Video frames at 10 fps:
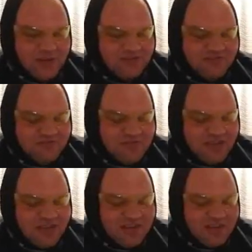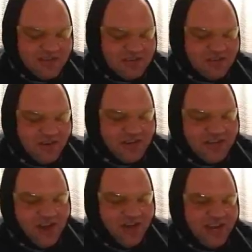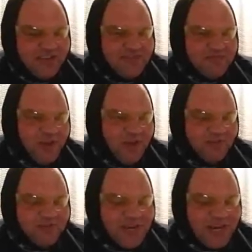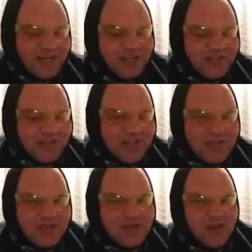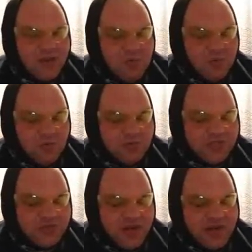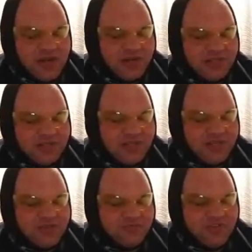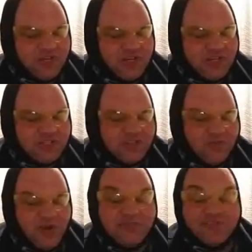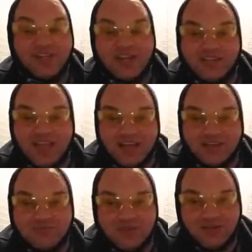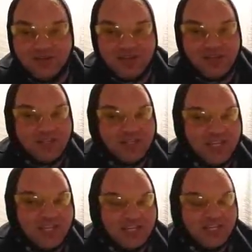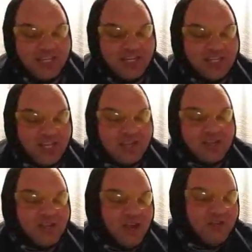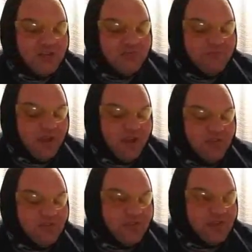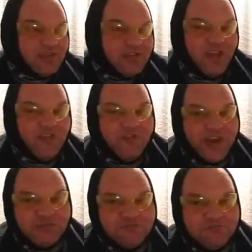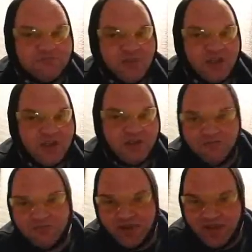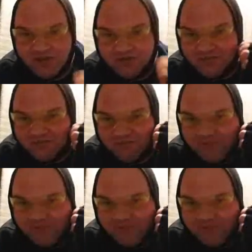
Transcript: I'm uh, gonna go and have a bath now because I'm all sweaty and I stink of cheese. The wife said that as well. Stink of cheese, go in the bath, get a fresh, um, you know,